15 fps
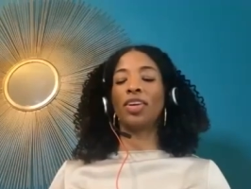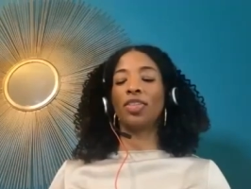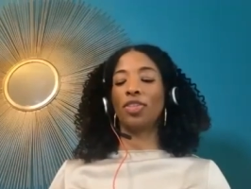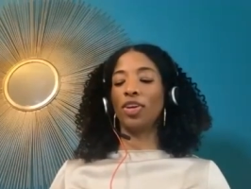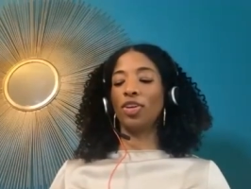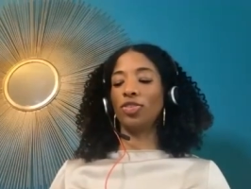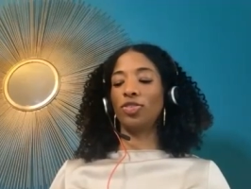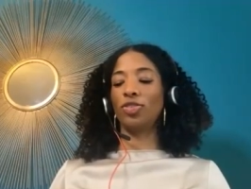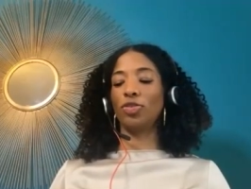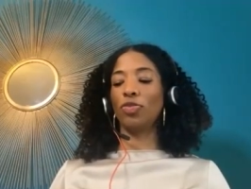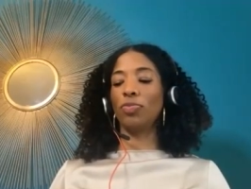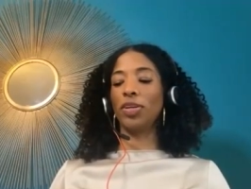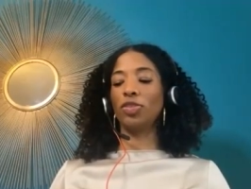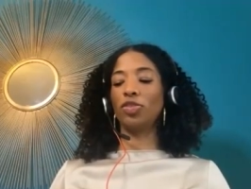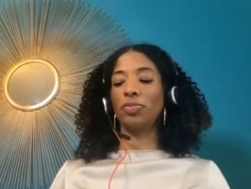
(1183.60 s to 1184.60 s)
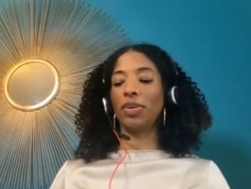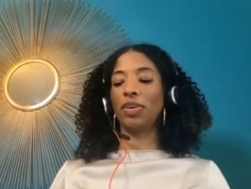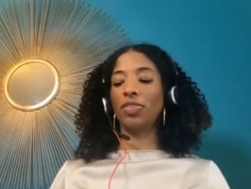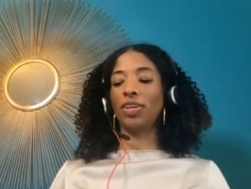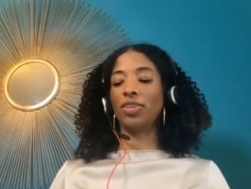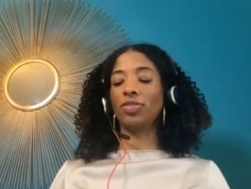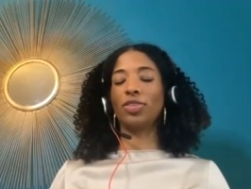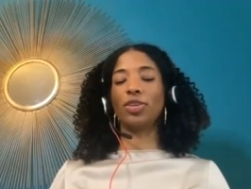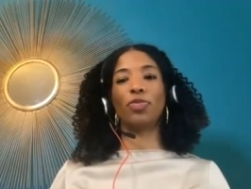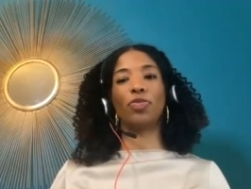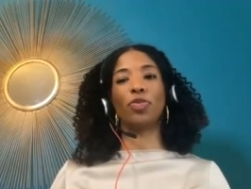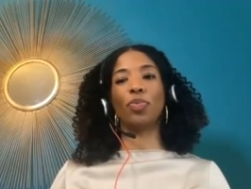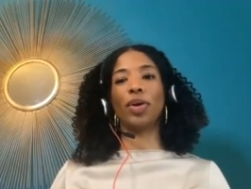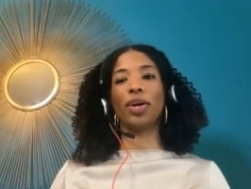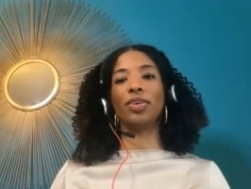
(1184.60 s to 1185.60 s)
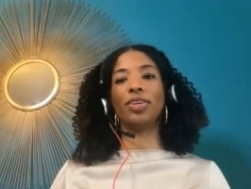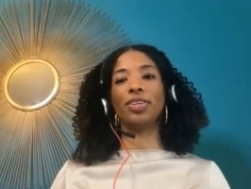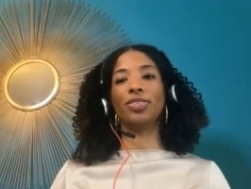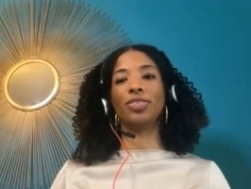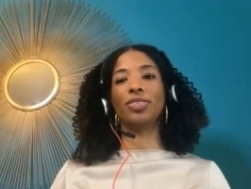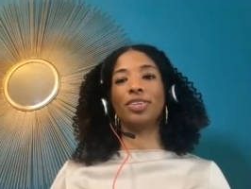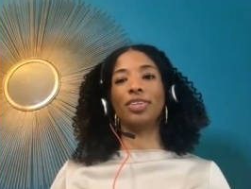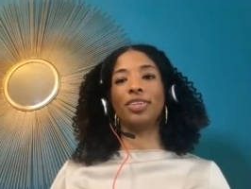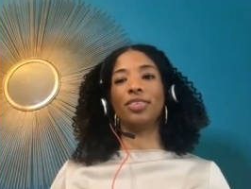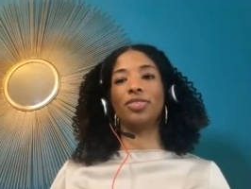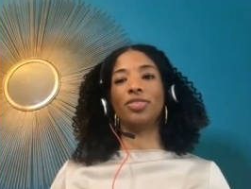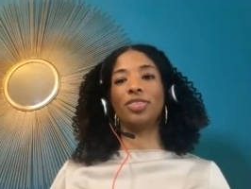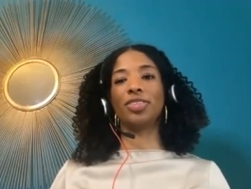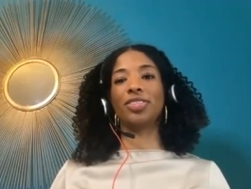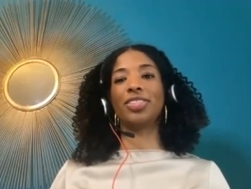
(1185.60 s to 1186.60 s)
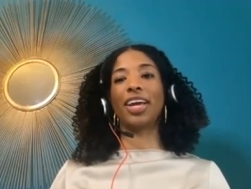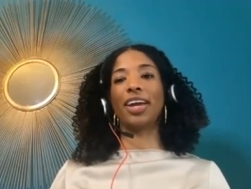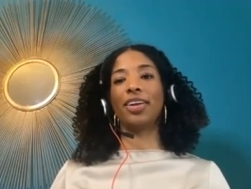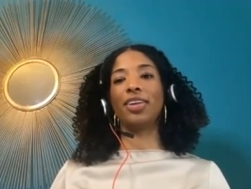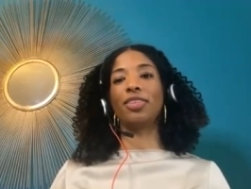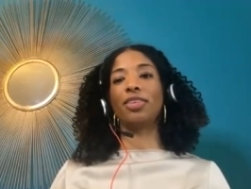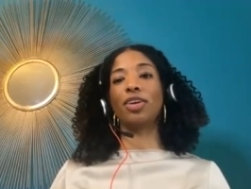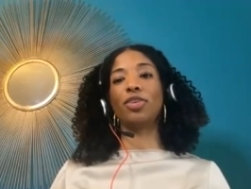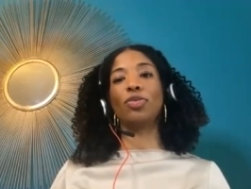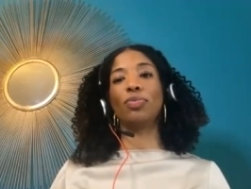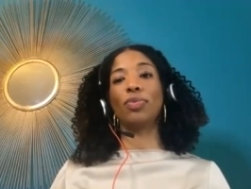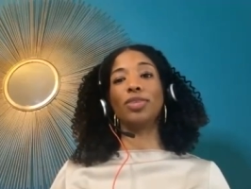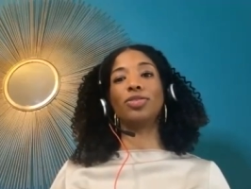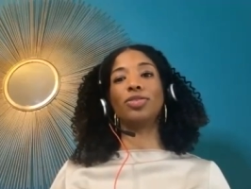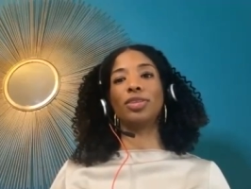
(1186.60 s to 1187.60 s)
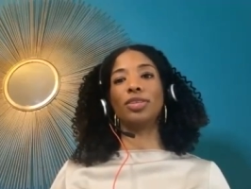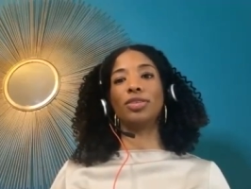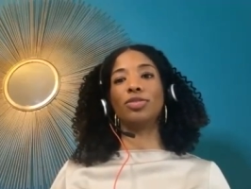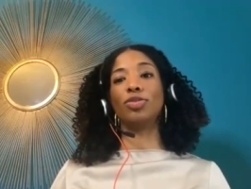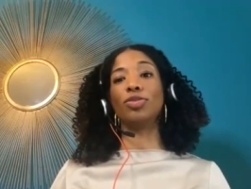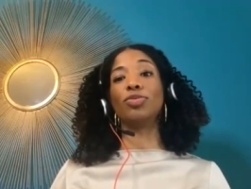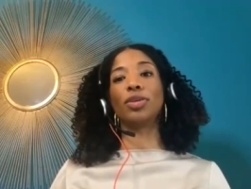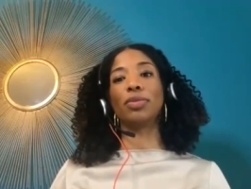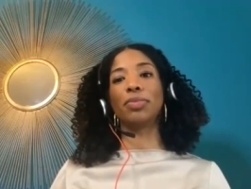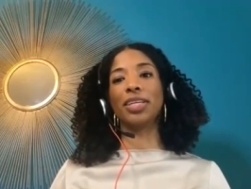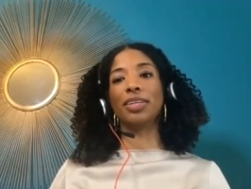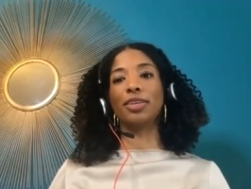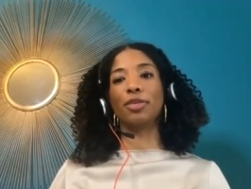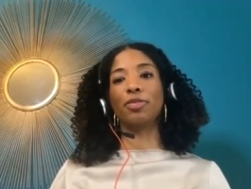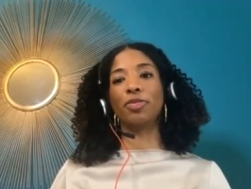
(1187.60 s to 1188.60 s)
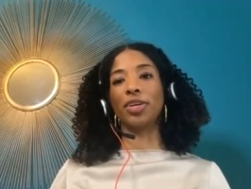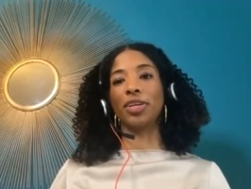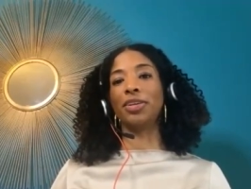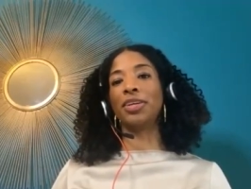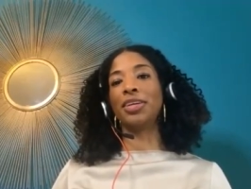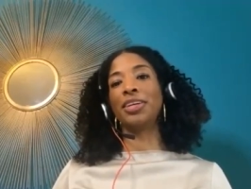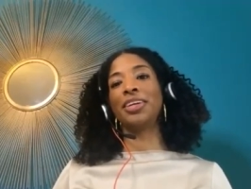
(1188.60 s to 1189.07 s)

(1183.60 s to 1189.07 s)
think it's so much about that self awareness and deciding that you want to do something different.